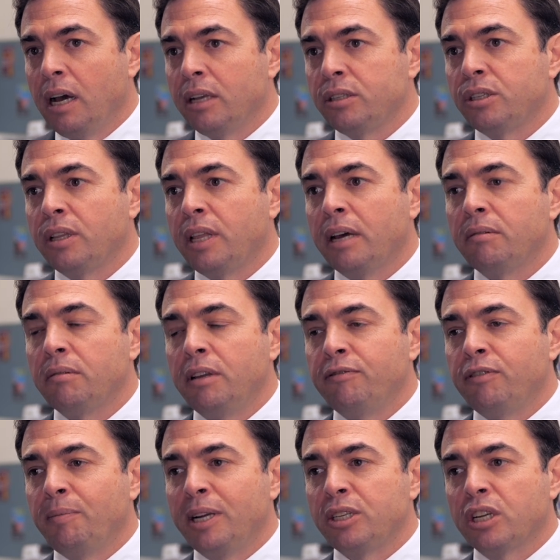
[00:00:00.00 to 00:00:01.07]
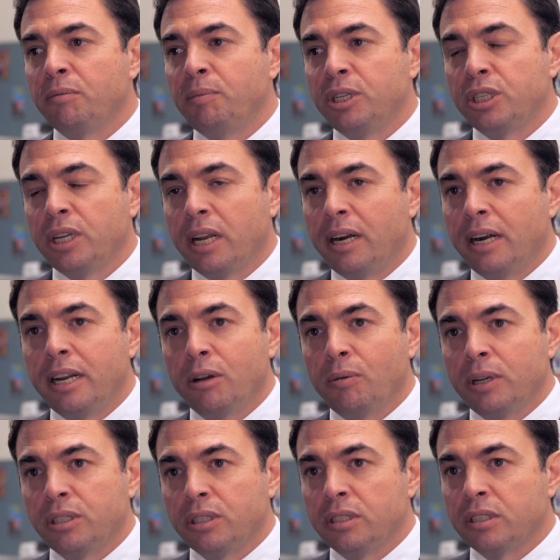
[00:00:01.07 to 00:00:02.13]
so that information can be shared and any
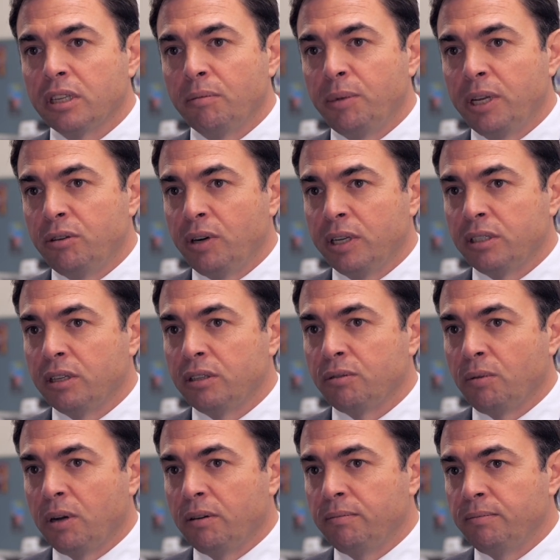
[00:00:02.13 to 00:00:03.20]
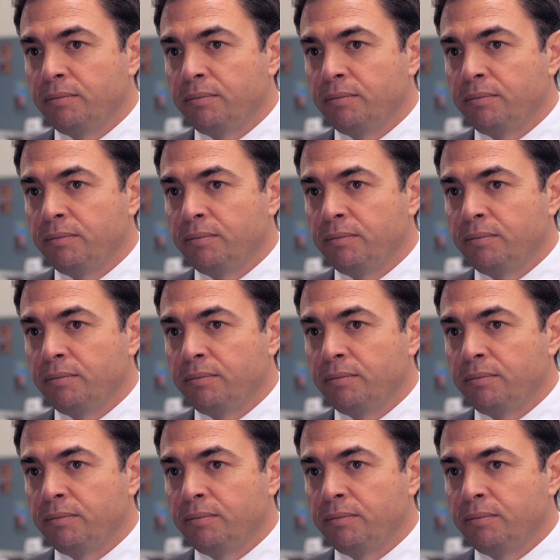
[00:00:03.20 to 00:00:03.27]
questions can be addressed as well.